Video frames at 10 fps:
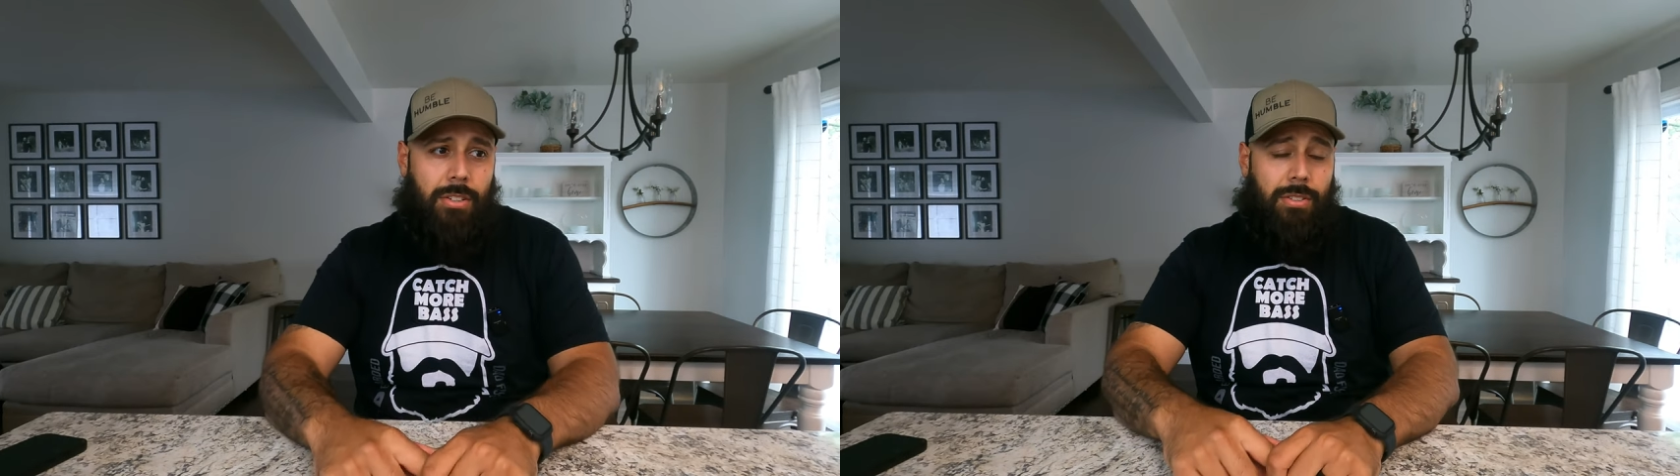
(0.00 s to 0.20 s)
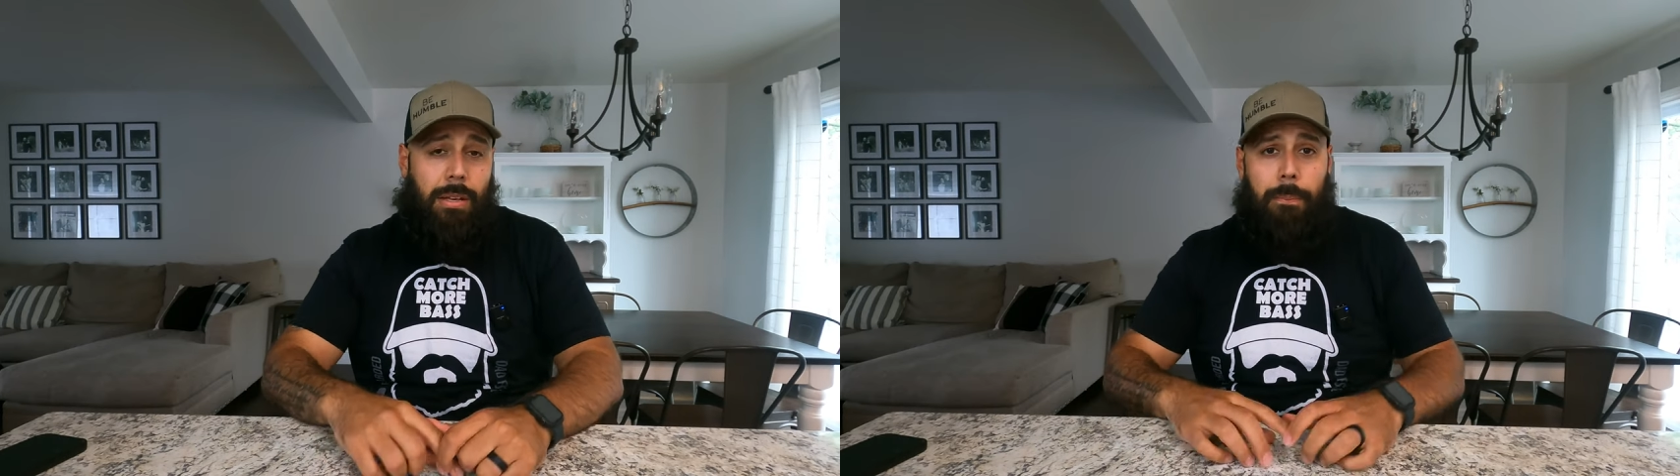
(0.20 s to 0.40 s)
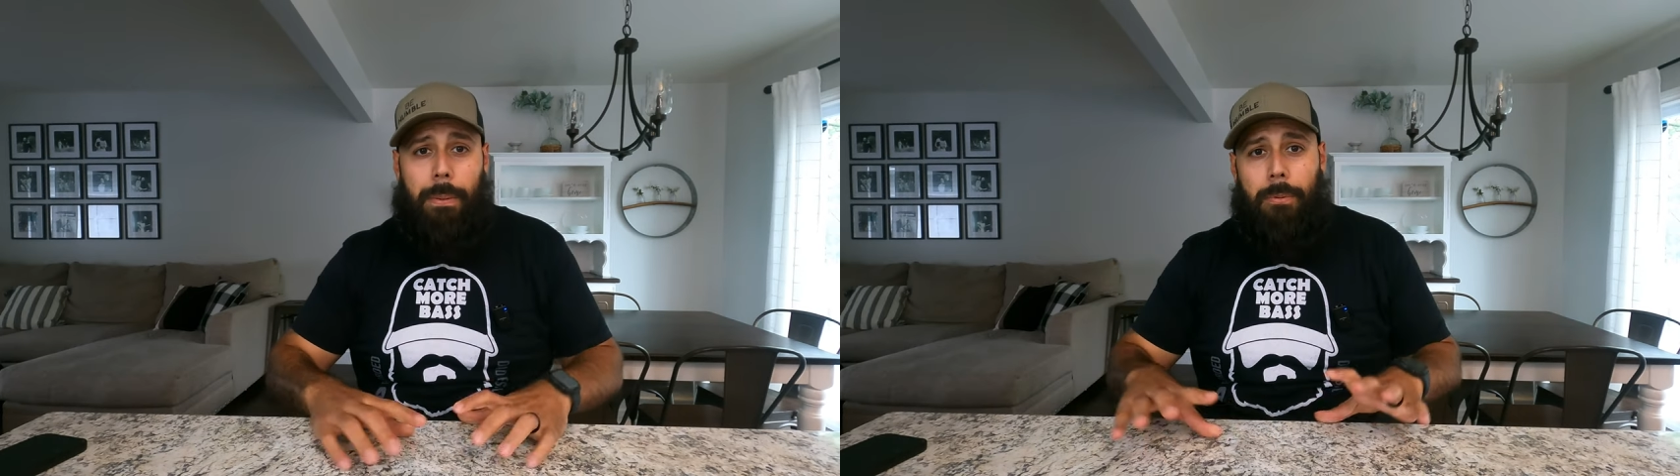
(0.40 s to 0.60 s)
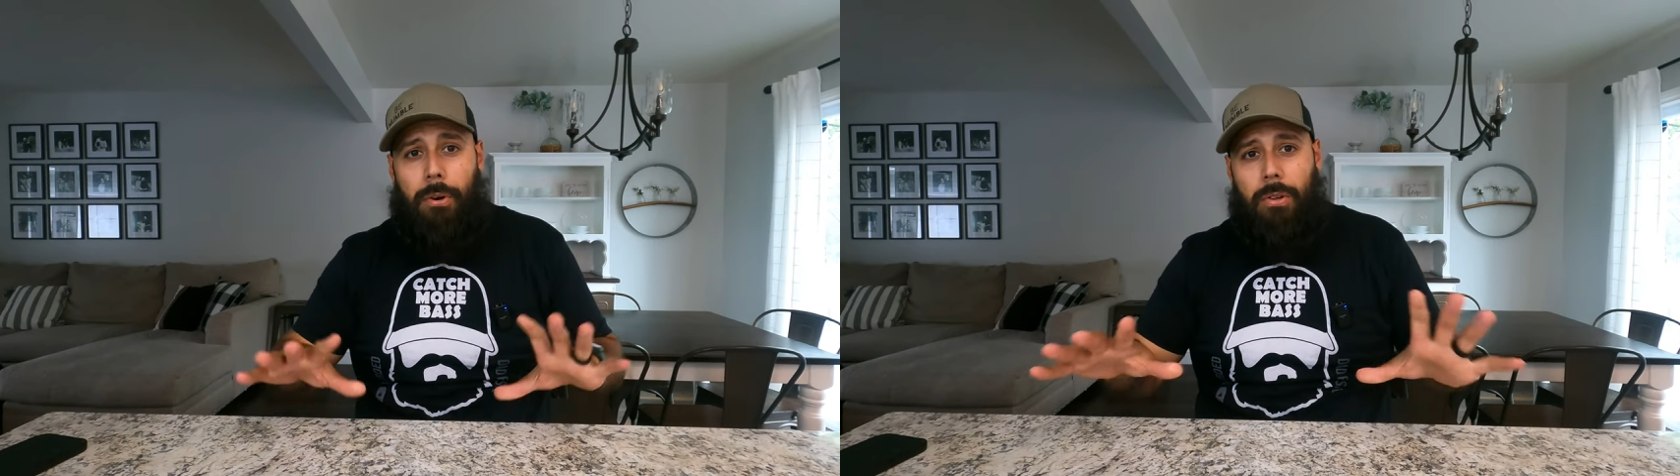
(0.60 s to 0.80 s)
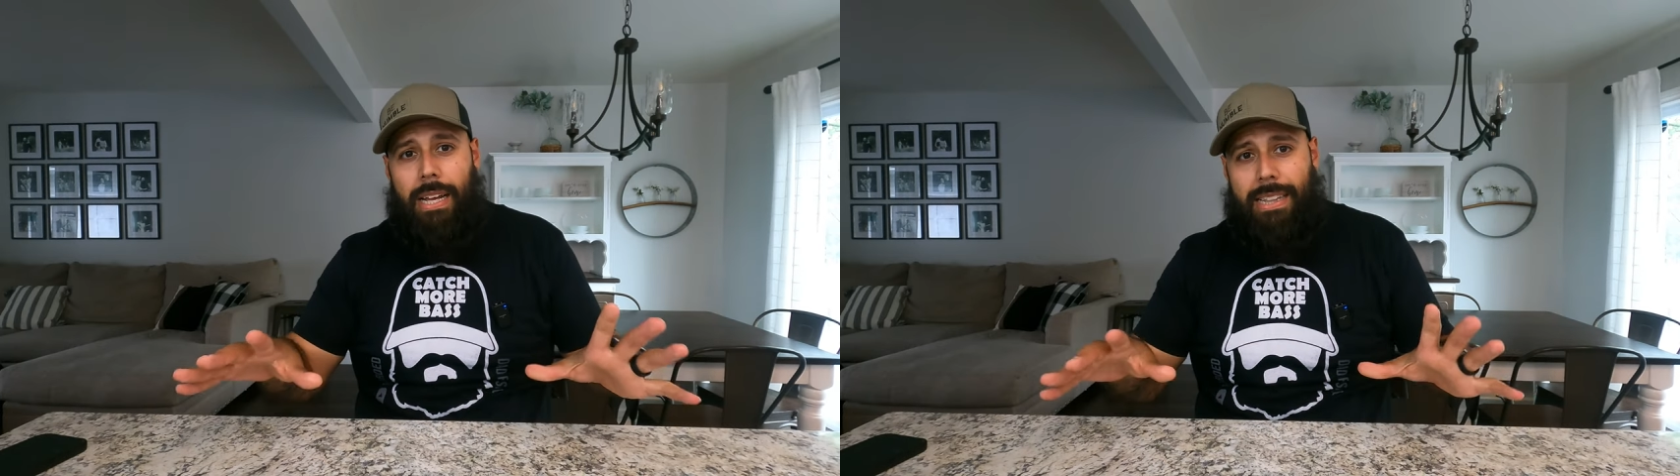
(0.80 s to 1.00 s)
So some people
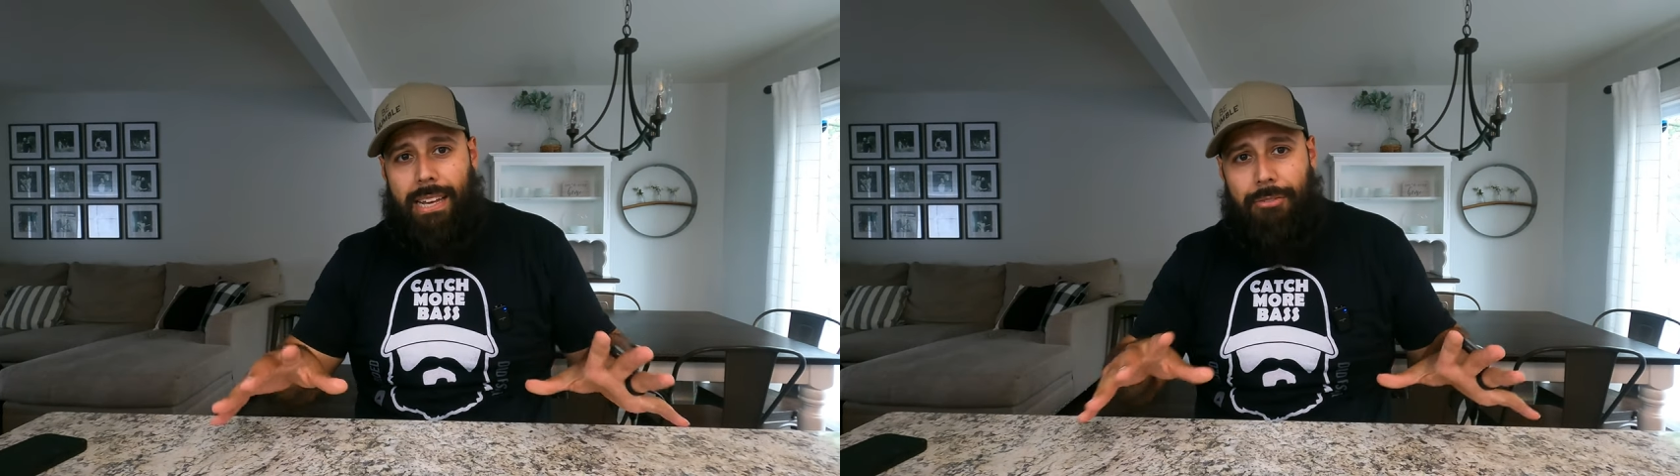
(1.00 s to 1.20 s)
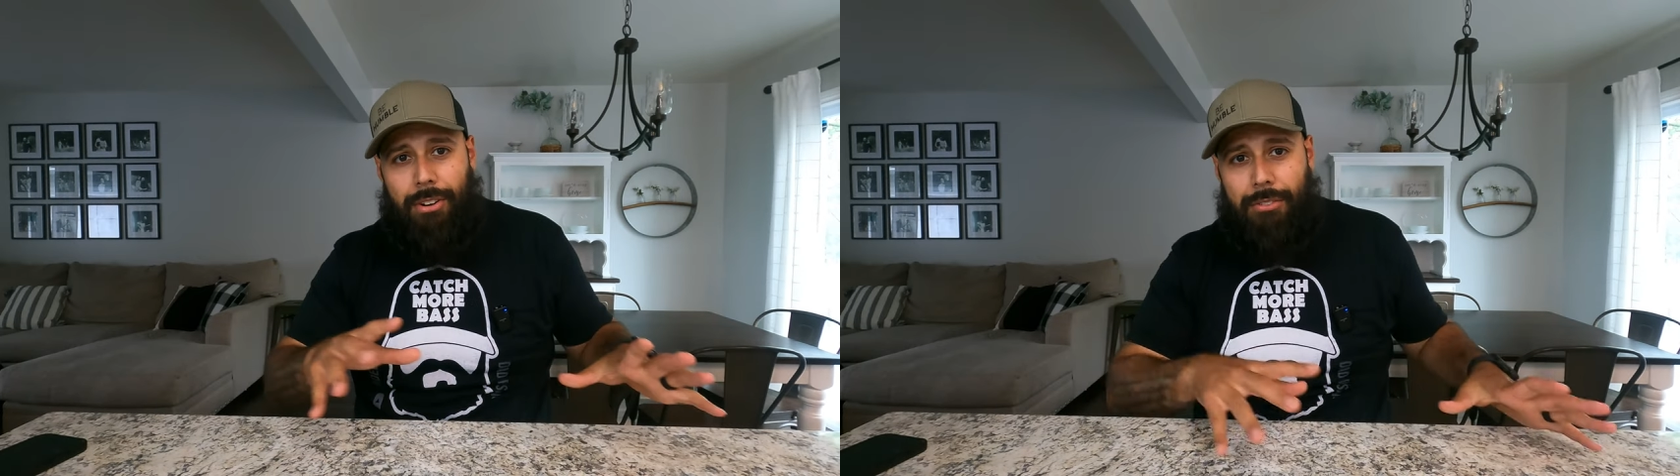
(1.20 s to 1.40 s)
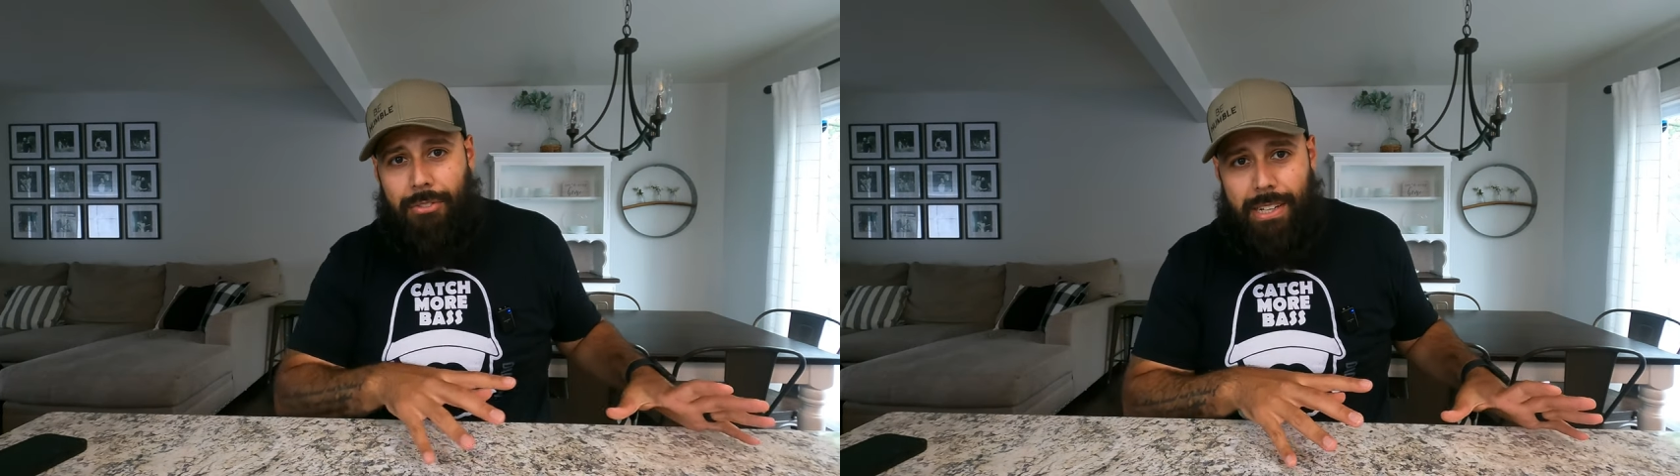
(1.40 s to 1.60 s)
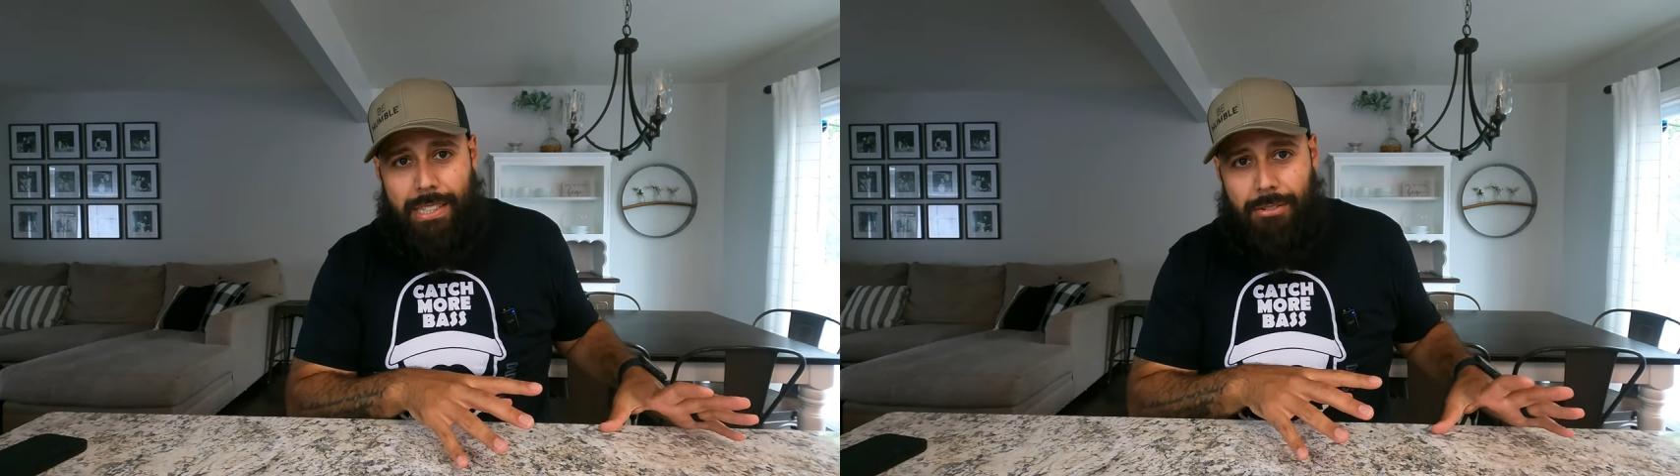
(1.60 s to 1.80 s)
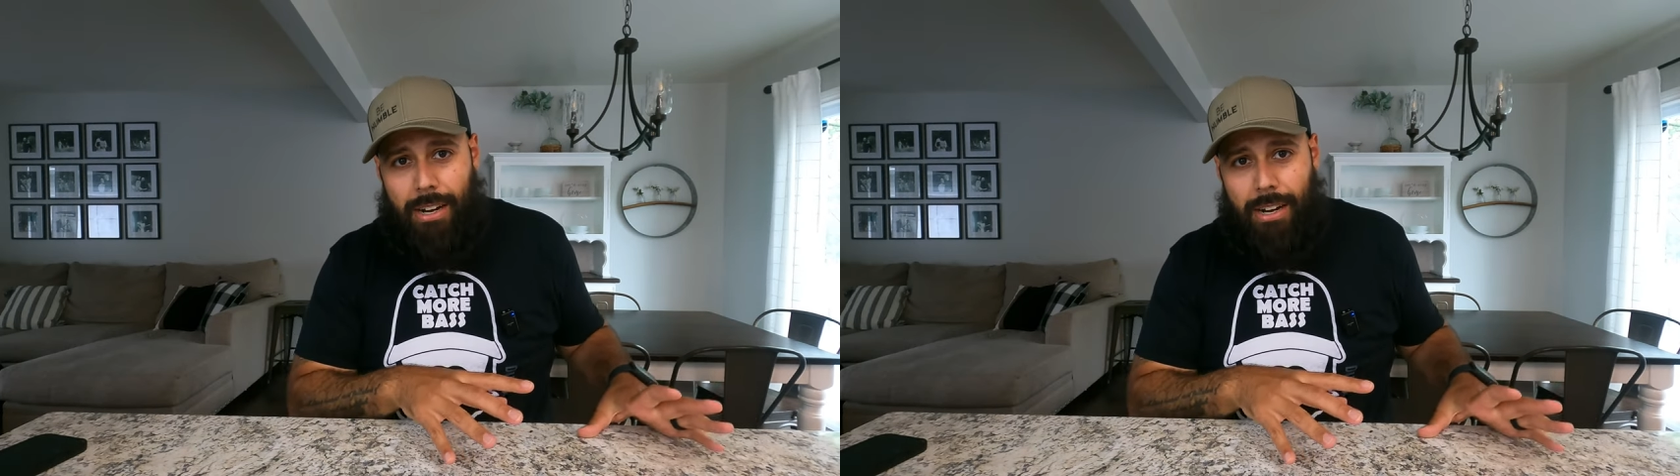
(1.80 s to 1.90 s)
don't like that front facing